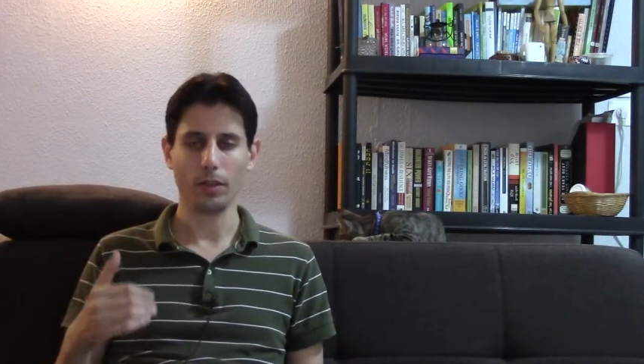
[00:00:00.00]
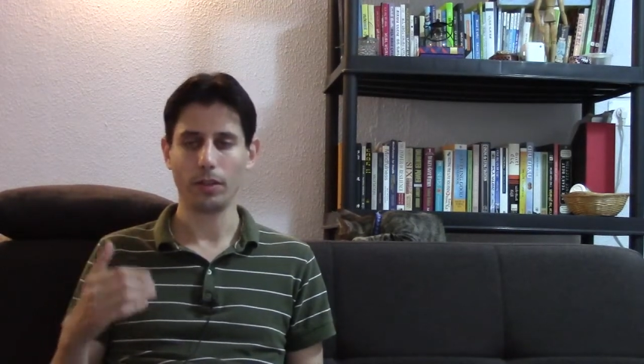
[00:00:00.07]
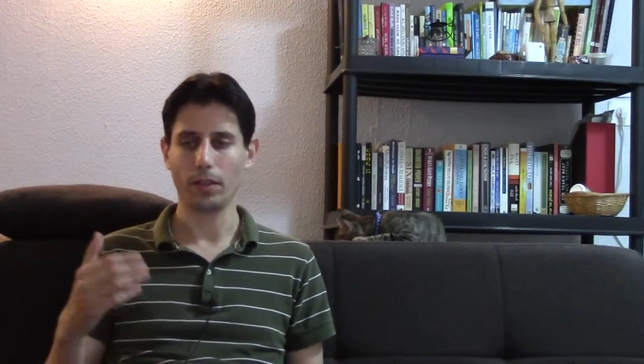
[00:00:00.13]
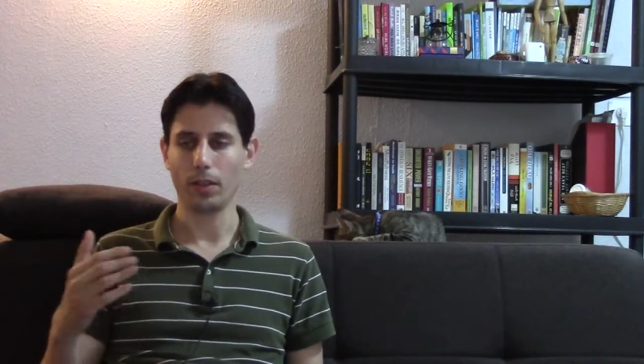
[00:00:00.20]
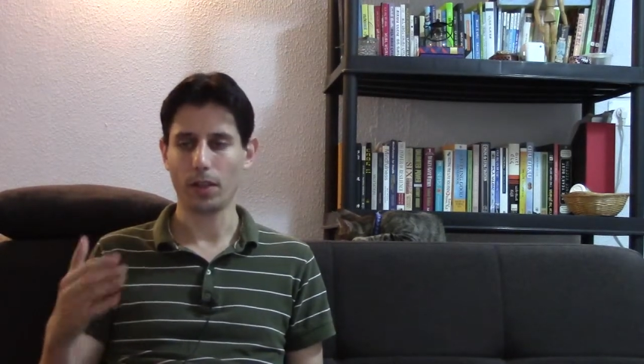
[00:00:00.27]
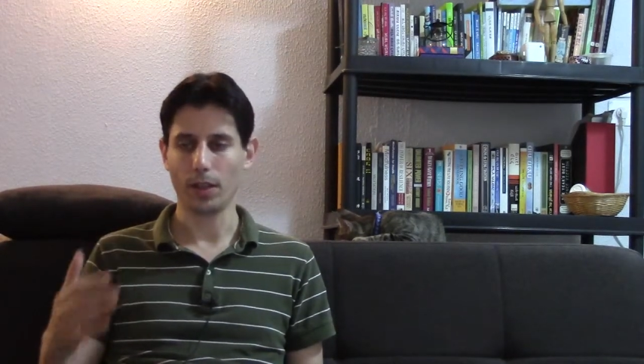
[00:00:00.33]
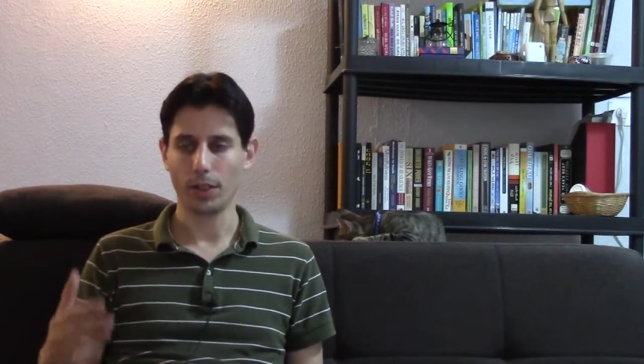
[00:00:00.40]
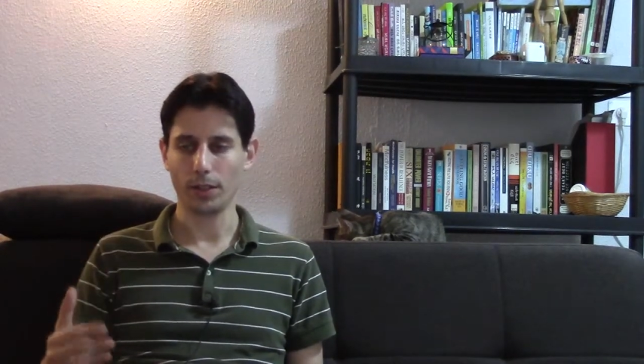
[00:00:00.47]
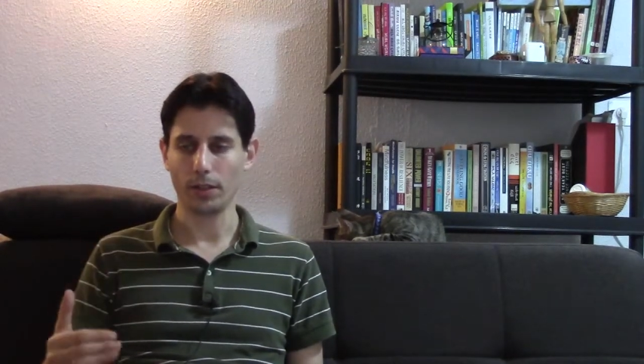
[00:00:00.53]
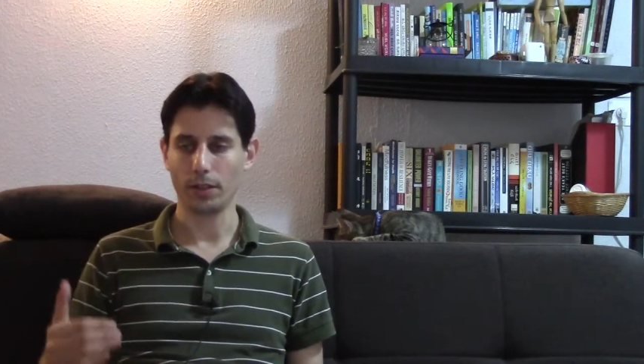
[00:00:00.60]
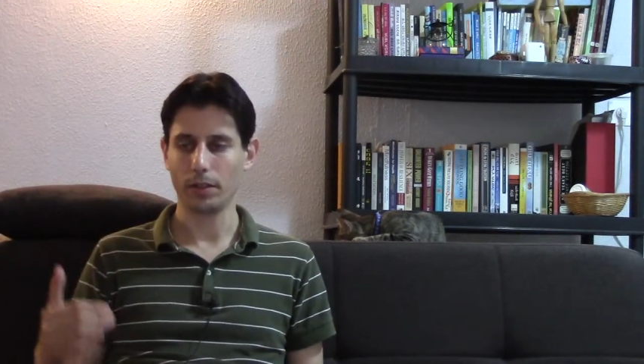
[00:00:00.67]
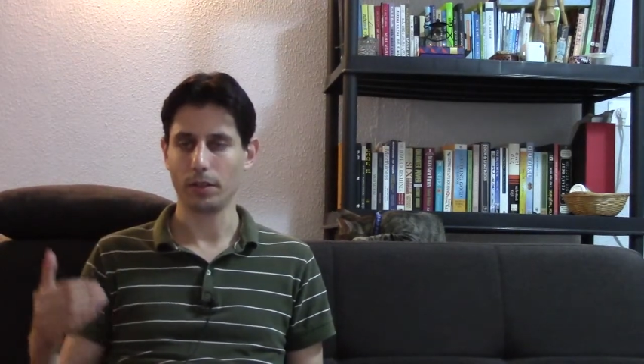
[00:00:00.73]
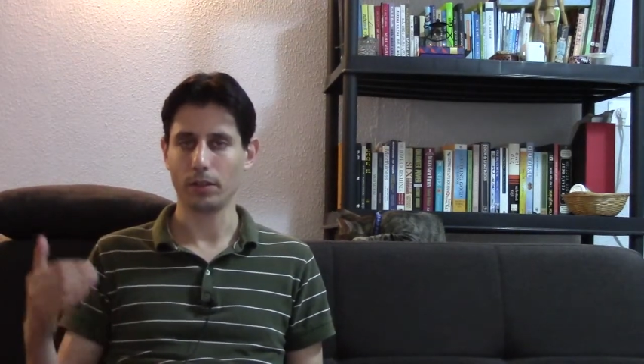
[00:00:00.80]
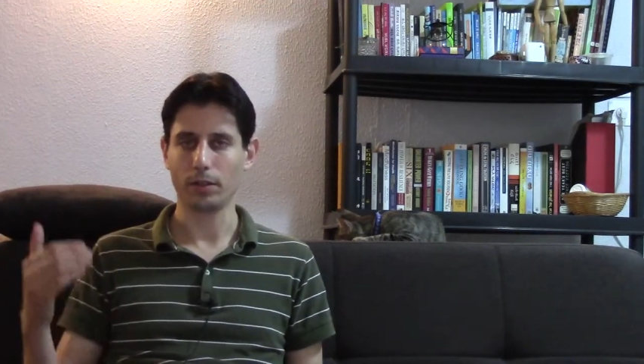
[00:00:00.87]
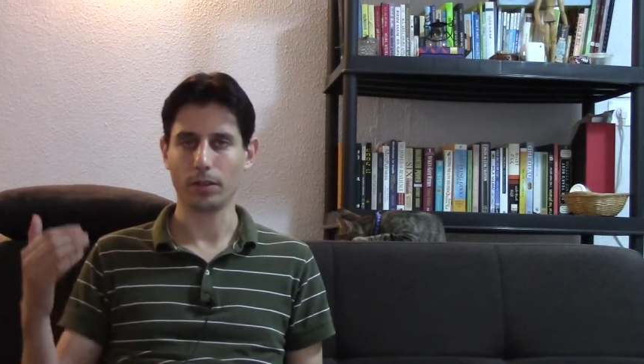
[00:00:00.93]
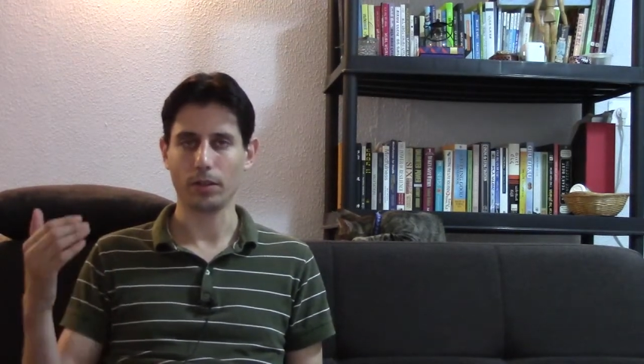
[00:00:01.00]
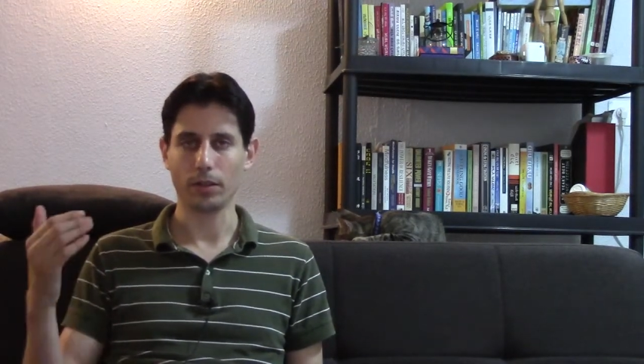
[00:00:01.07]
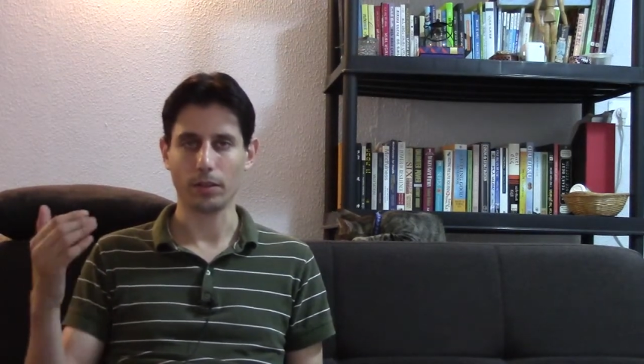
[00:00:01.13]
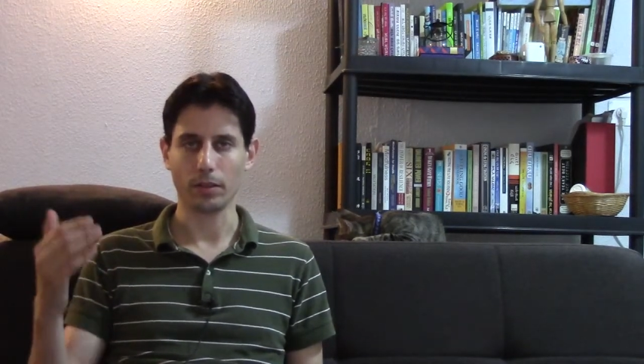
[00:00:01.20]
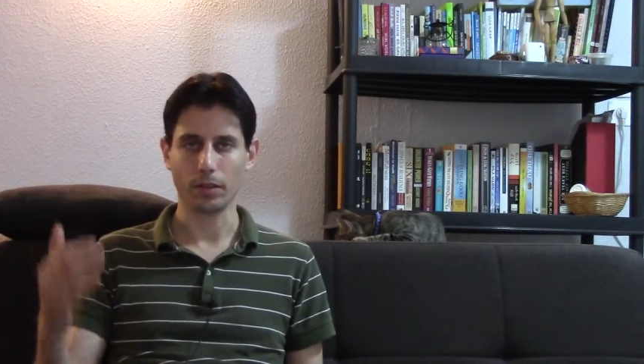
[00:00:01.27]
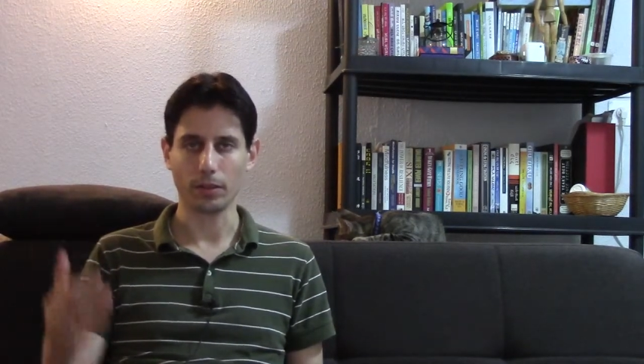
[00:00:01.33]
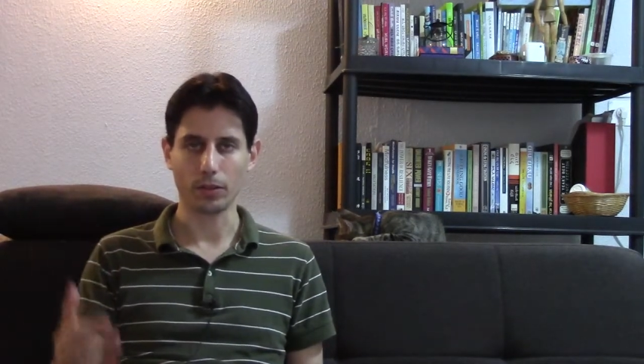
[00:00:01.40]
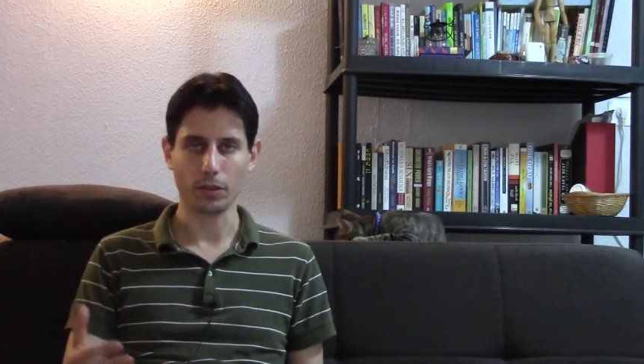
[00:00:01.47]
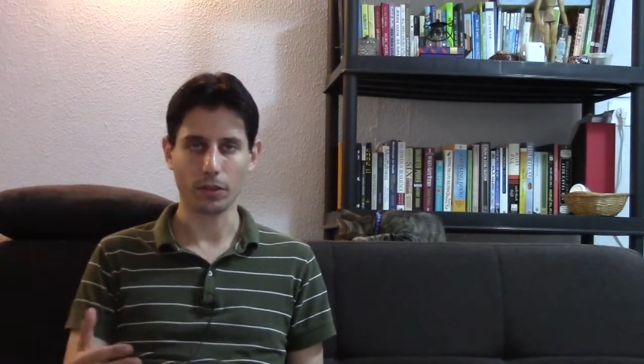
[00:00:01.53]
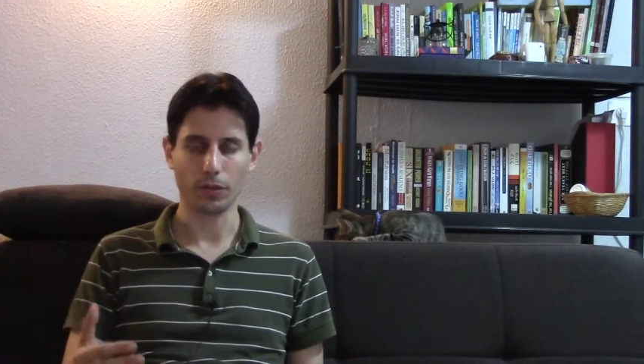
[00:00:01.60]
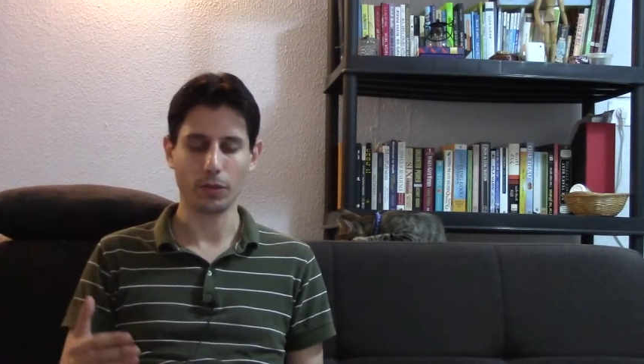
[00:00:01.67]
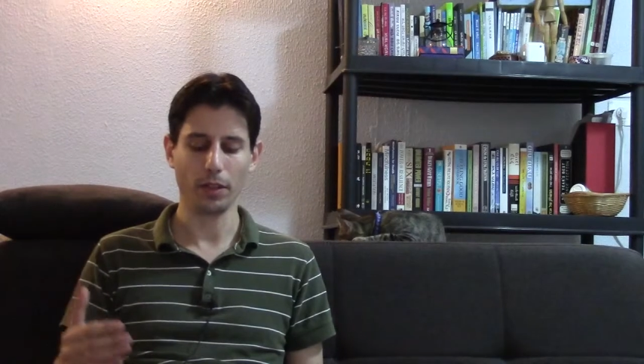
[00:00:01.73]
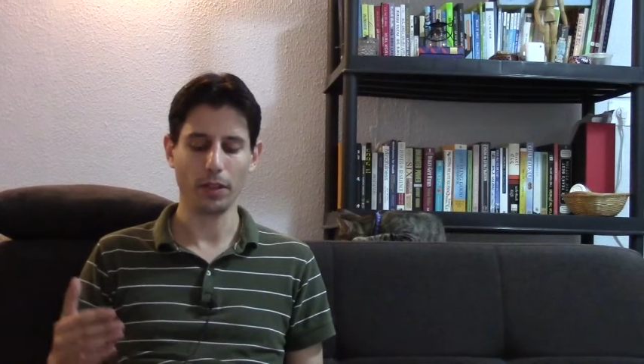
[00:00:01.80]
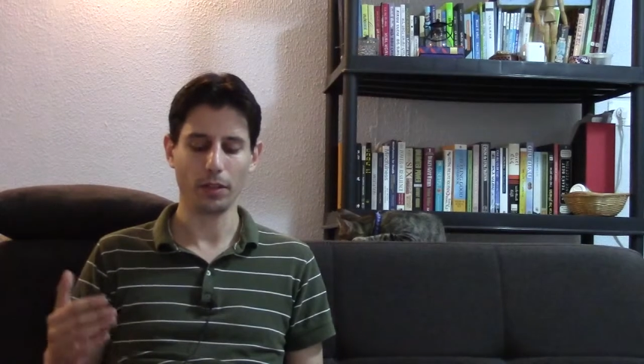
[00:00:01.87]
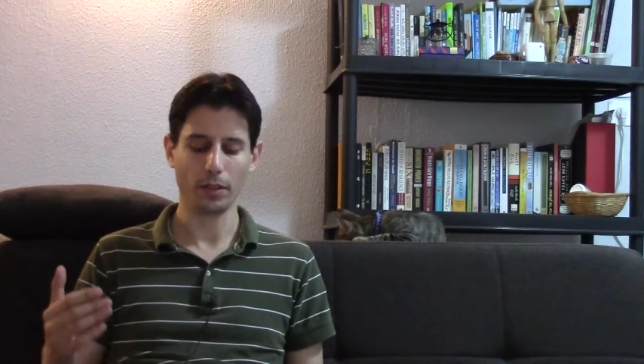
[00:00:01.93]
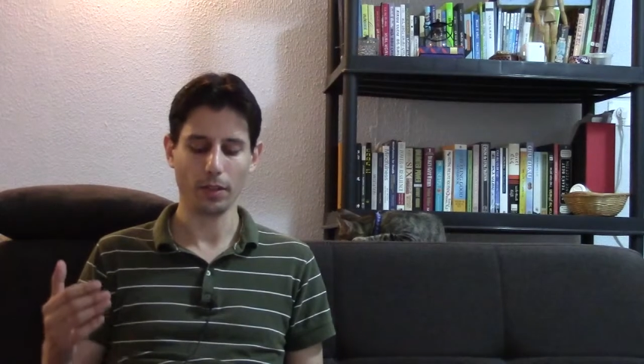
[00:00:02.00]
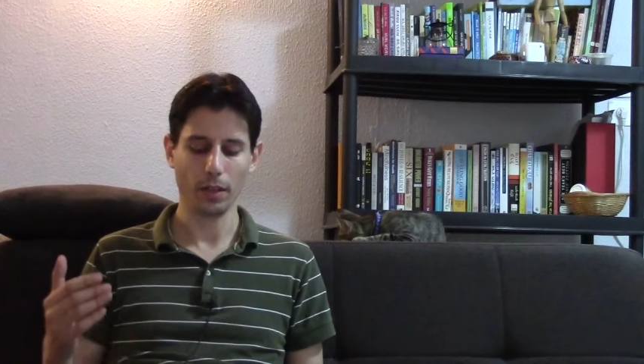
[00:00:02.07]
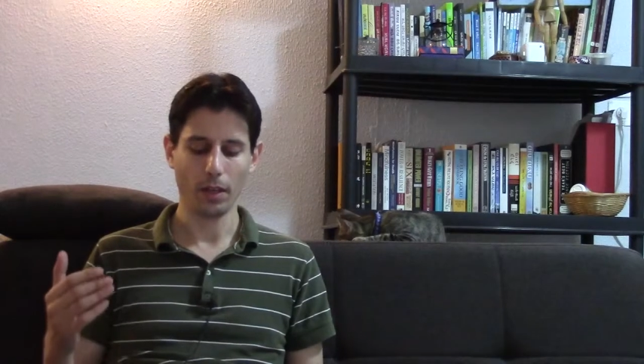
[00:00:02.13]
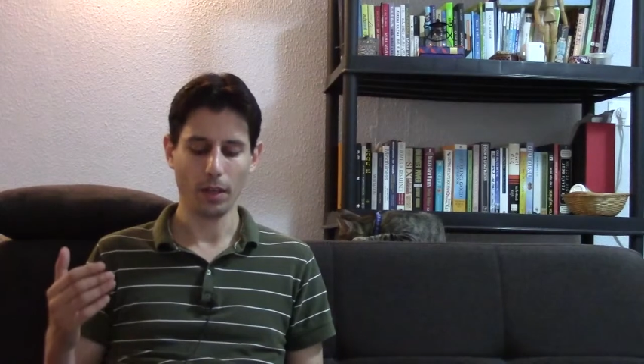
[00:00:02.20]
in the garden or on the street